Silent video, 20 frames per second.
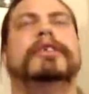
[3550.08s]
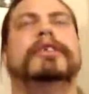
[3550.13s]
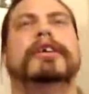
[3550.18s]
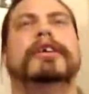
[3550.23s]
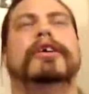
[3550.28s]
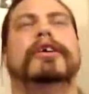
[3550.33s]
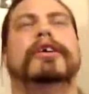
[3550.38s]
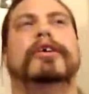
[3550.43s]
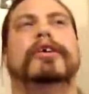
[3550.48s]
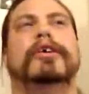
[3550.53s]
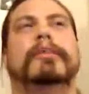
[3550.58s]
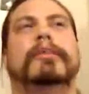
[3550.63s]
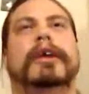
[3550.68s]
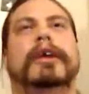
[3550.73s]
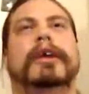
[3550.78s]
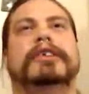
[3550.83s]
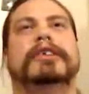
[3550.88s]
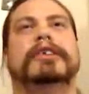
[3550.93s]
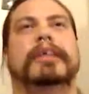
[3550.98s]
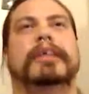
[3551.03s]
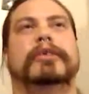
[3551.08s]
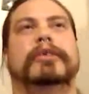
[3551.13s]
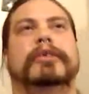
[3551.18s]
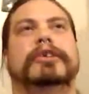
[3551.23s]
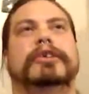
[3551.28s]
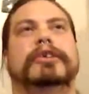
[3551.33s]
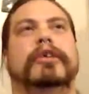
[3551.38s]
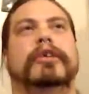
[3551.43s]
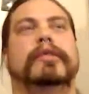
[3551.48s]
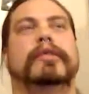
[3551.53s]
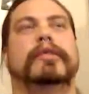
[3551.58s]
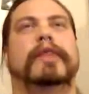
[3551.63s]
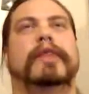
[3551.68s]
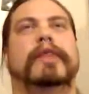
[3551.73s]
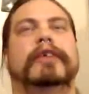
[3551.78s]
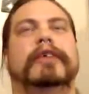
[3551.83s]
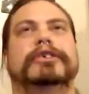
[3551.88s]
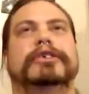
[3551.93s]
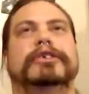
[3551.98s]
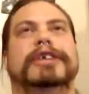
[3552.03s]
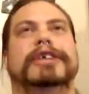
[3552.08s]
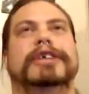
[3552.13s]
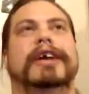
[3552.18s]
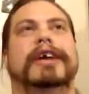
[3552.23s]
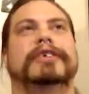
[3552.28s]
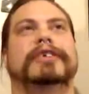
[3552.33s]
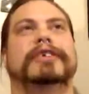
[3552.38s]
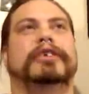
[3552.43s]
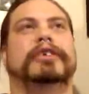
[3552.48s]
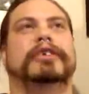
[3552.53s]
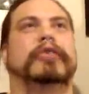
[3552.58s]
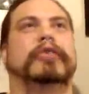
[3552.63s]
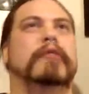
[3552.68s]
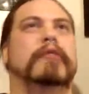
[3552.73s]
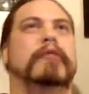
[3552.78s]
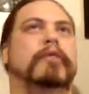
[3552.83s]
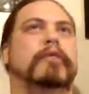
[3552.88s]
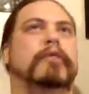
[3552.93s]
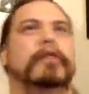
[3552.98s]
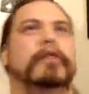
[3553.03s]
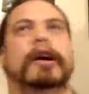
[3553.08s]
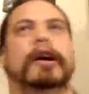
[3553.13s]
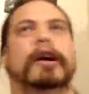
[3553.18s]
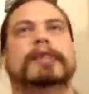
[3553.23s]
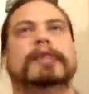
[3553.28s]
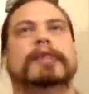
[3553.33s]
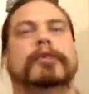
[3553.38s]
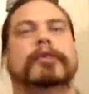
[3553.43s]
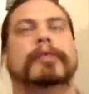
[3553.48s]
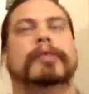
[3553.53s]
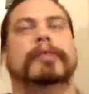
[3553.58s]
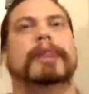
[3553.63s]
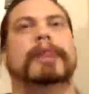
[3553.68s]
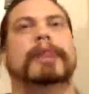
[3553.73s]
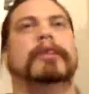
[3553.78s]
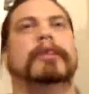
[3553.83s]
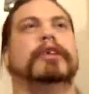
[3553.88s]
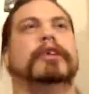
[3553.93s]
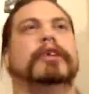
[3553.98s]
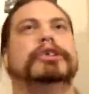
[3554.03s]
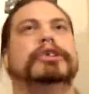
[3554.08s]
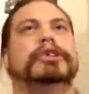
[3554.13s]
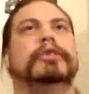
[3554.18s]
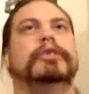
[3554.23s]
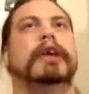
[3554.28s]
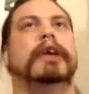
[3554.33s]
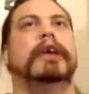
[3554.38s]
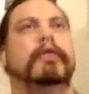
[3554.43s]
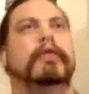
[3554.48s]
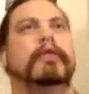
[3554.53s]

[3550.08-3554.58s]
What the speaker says: Something occurred to me as they were, the final shot is they're driving home from the hospital with the baby, and they're shooting